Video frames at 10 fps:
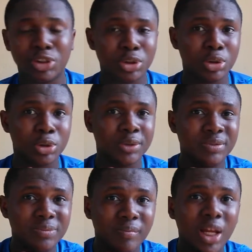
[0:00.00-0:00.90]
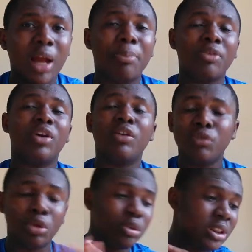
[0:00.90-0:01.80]
So I prefer,
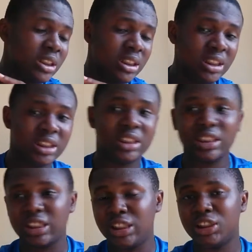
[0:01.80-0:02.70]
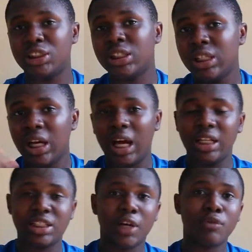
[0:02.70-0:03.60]
even though the 6-inch and
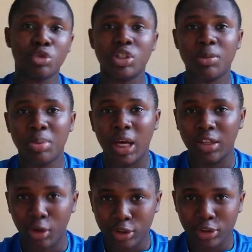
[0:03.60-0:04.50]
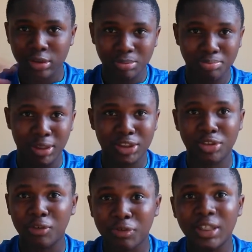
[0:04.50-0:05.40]
the 720p are not best
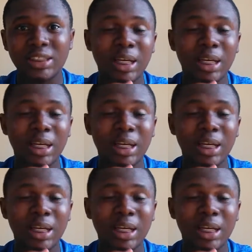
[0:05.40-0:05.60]
of friends,